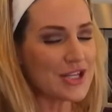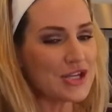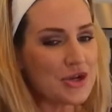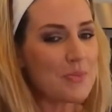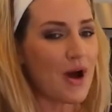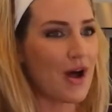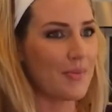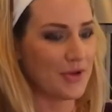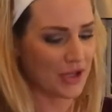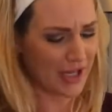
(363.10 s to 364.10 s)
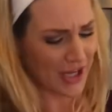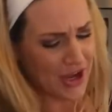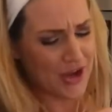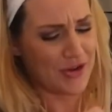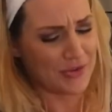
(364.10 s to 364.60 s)
new mom, you're like,
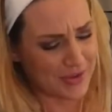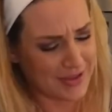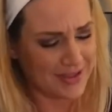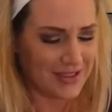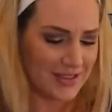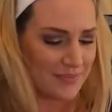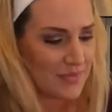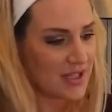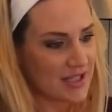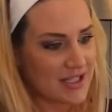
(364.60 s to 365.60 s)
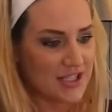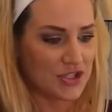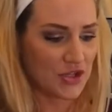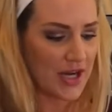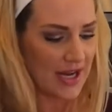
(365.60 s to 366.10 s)
oh, this is
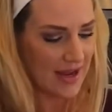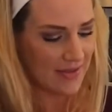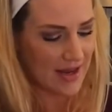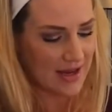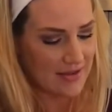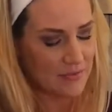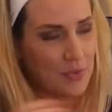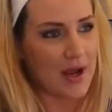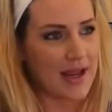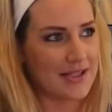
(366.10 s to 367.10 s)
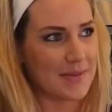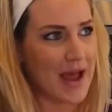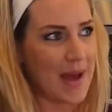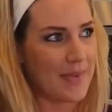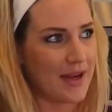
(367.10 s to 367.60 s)
great. And then what ends up
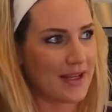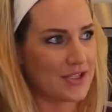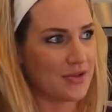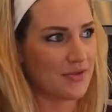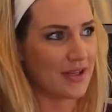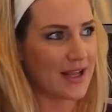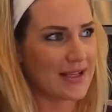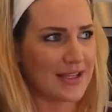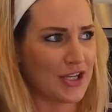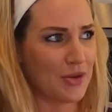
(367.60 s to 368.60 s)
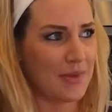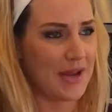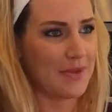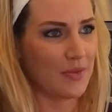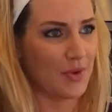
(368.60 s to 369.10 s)
happening is you realize like your
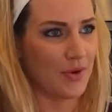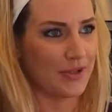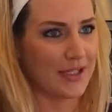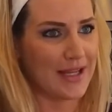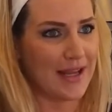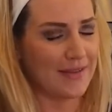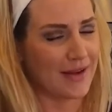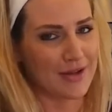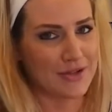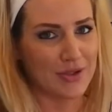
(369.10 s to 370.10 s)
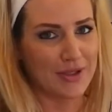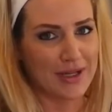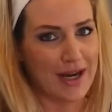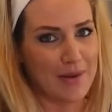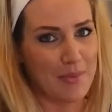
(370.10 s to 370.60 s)
baby will only take like a certain
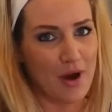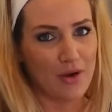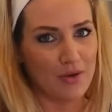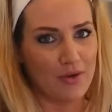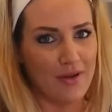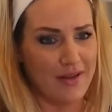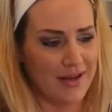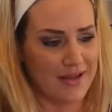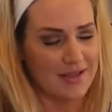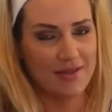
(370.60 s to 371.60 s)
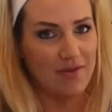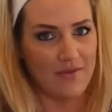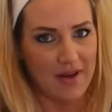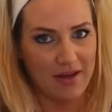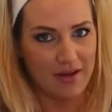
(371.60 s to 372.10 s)
kind of bottle, and it doesn't even
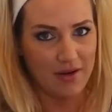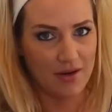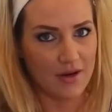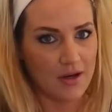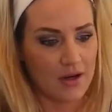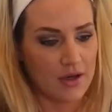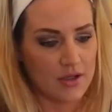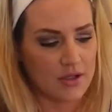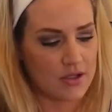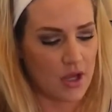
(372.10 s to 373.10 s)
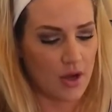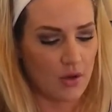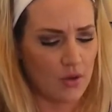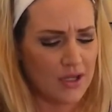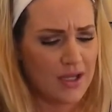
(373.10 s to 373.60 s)
fit in here.
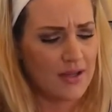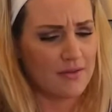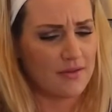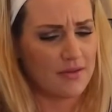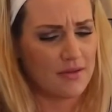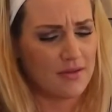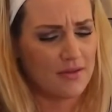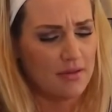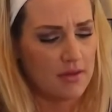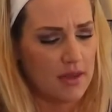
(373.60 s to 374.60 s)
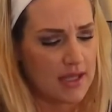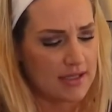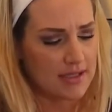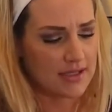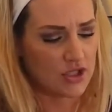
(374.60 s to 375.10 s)
So
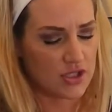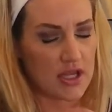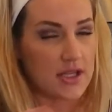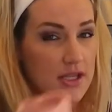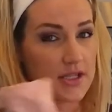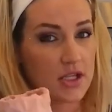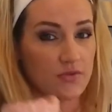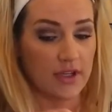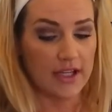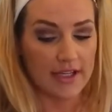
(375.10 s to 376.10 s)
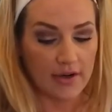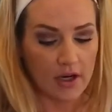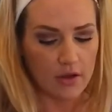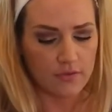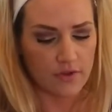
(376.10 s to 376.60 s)
this is really
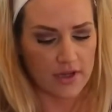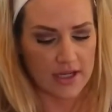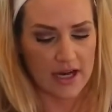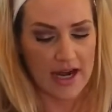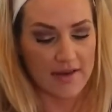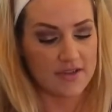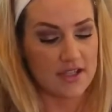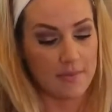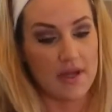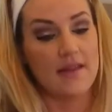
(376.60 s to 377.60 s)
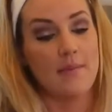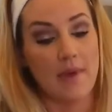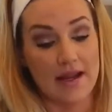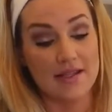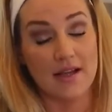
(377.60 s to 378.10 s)
narrow for the kind of sippy that
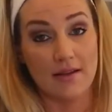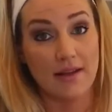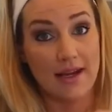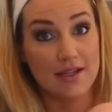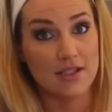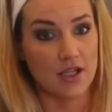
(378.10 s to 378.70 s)
my son likes to